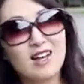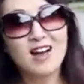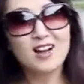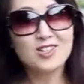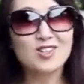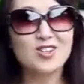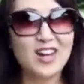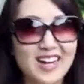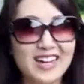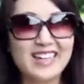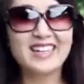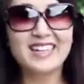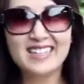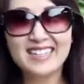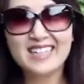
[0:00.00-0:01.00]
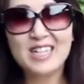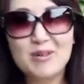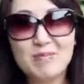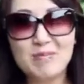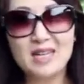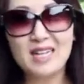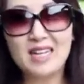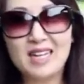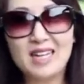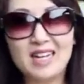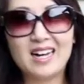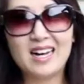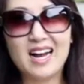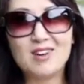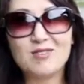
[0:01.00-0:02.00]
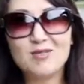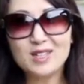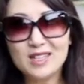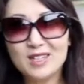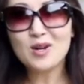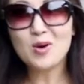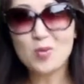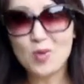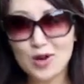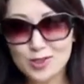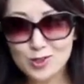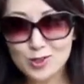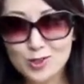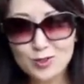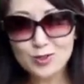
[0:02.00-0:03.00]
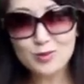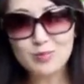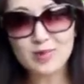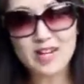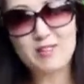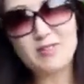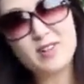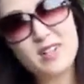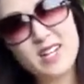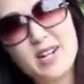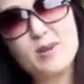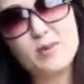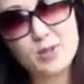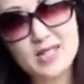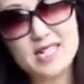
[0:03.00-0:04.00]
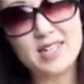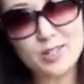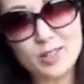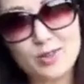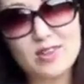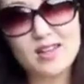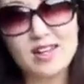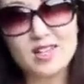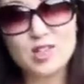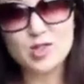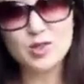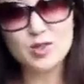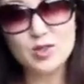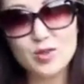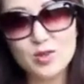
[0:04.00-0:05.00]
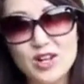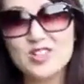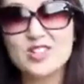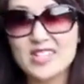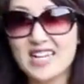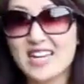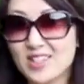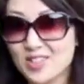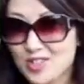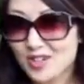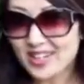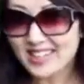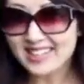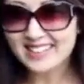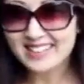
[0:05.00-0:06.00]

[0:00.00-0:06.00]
I'll try, meaning I really don't want to, but I feel kind of rude telling you that, so I'll just say I'll try.